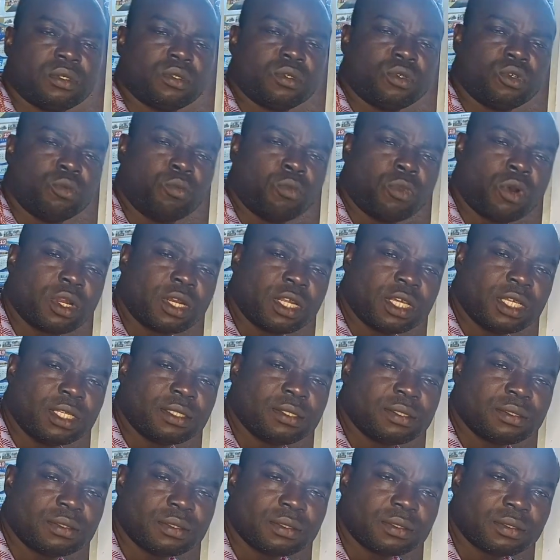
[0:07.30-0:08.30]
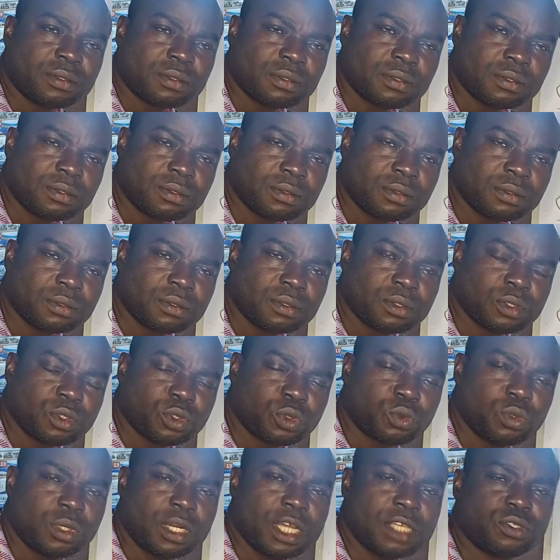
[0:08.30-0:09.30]
Good morning,
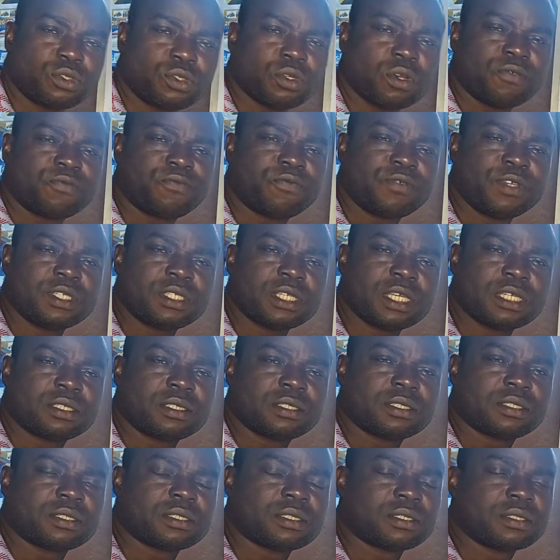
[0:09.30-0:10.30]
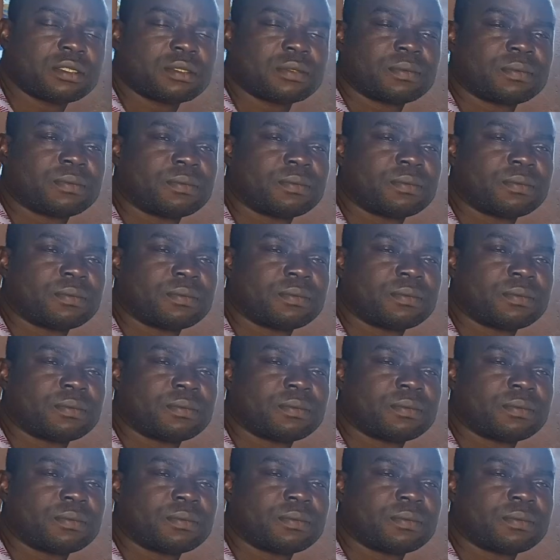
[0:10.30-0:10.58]
students of physics,